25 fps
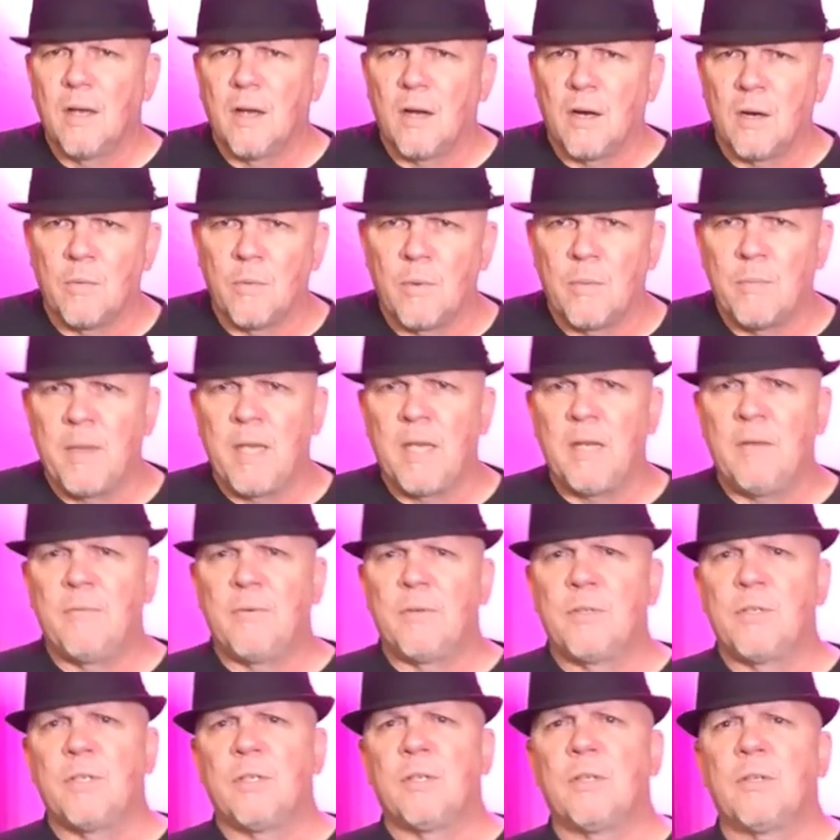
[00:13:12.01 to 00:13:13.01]
Are we made
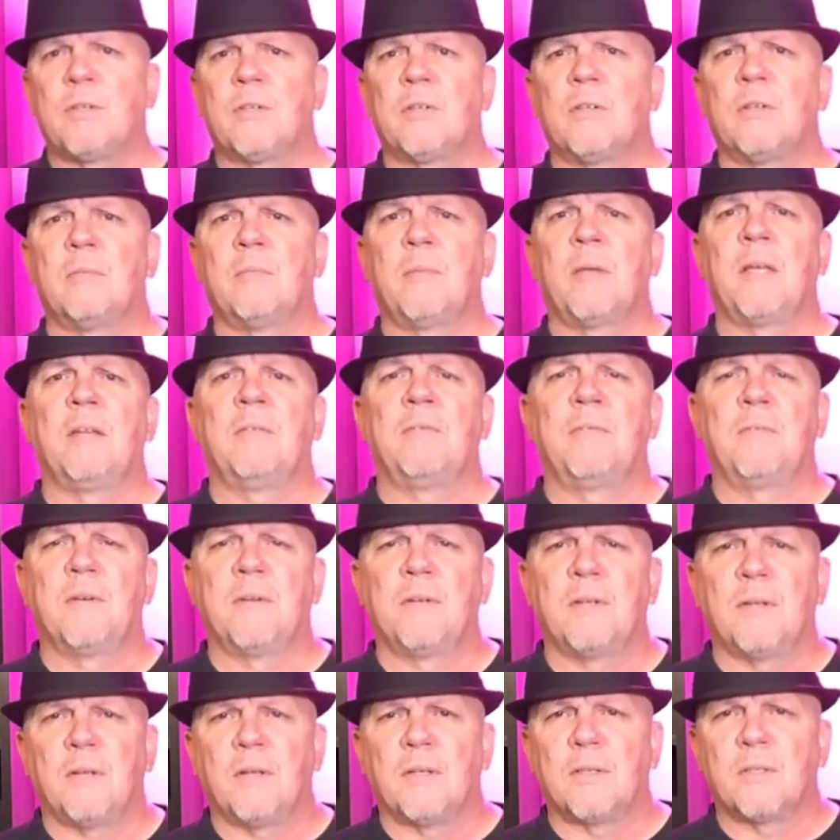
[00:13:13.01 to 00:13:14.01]
for children or made for
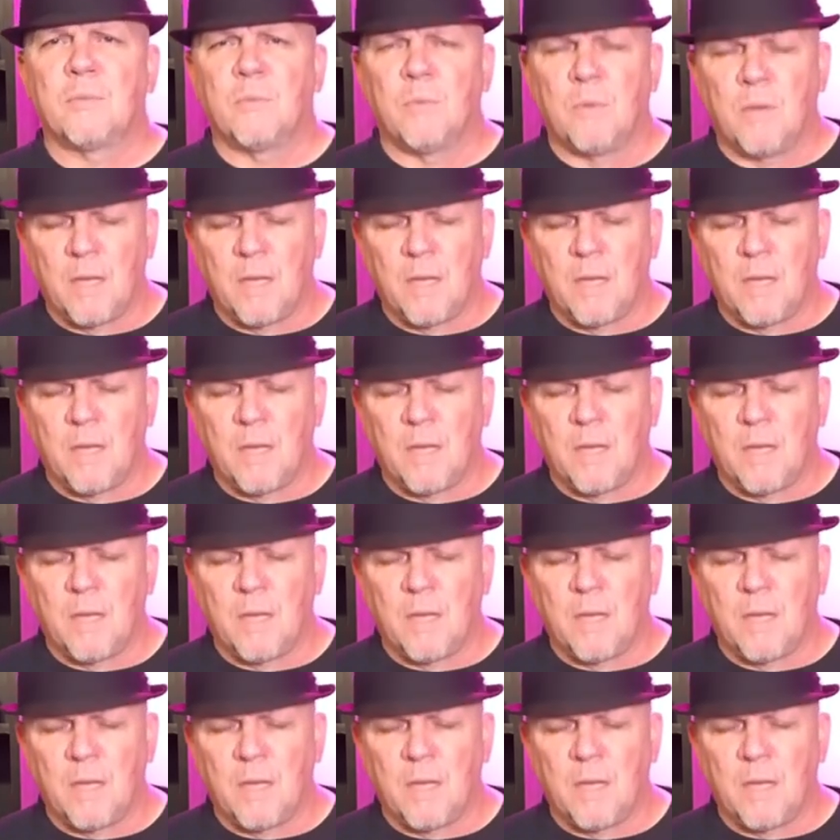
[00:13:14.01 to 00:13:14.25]
adults?